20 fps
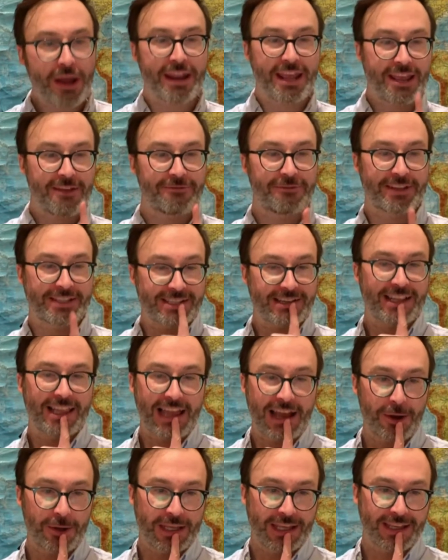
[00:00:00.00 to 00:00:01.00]
if it's
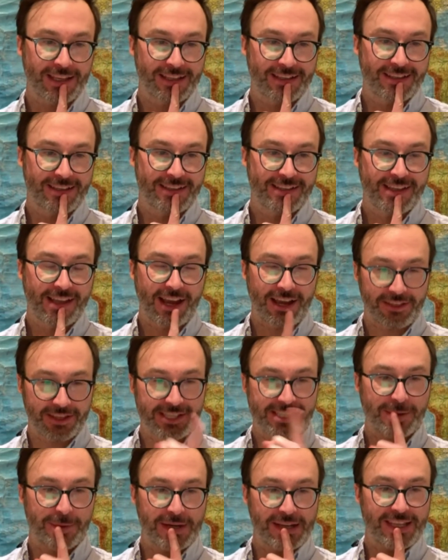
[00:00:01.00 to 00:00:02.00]
cloudy? I think
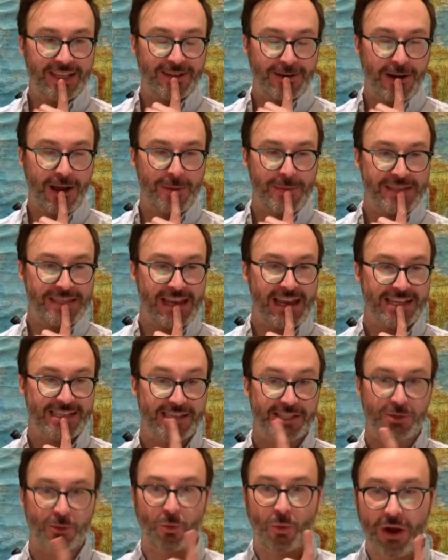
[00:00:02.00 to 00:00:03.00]
somebody in the comments asked
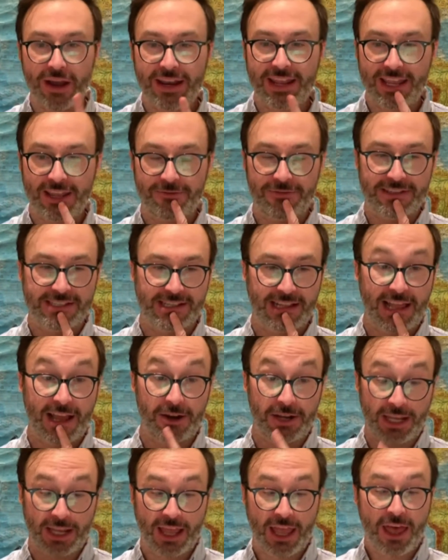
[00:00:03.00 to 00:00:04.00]
this. What if it's
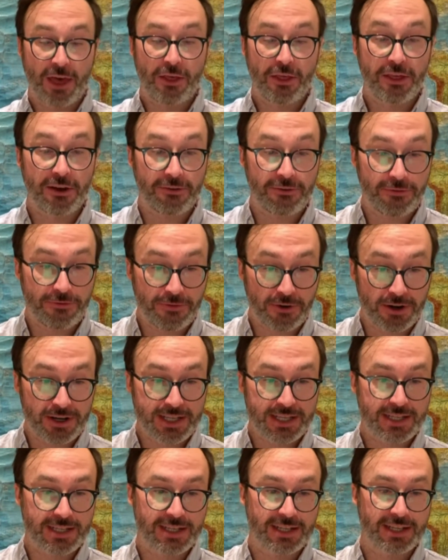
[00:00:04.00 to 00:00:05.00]
cloudy? The
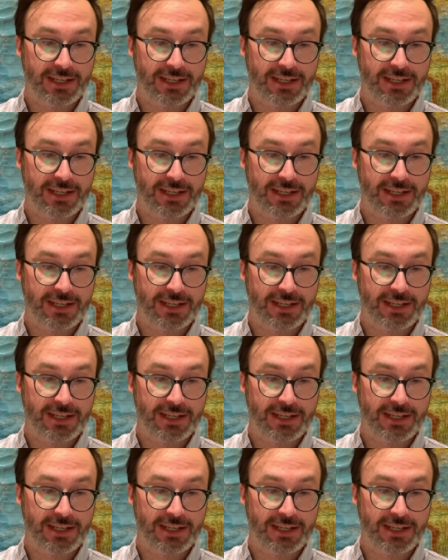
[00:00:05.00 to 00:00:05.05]
first